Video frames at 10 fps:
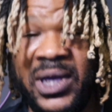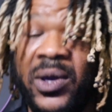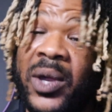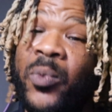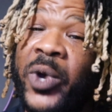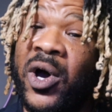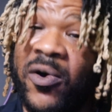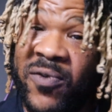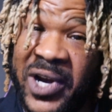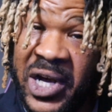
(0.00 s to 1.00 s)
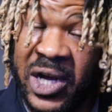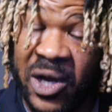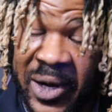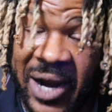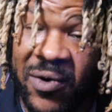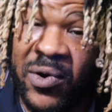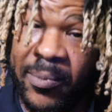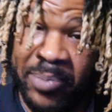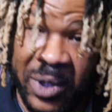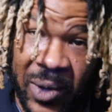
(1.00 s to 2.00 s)
and we already know that
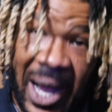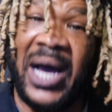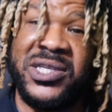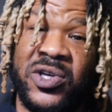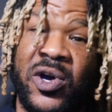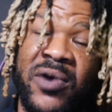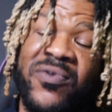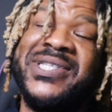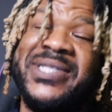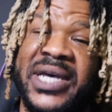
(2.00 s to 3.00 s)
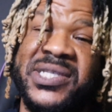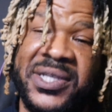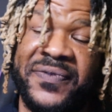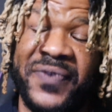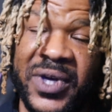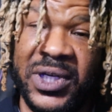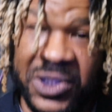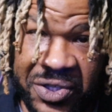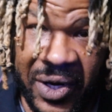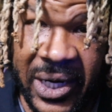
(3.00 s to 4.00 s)
blue eyes are a recessive trait.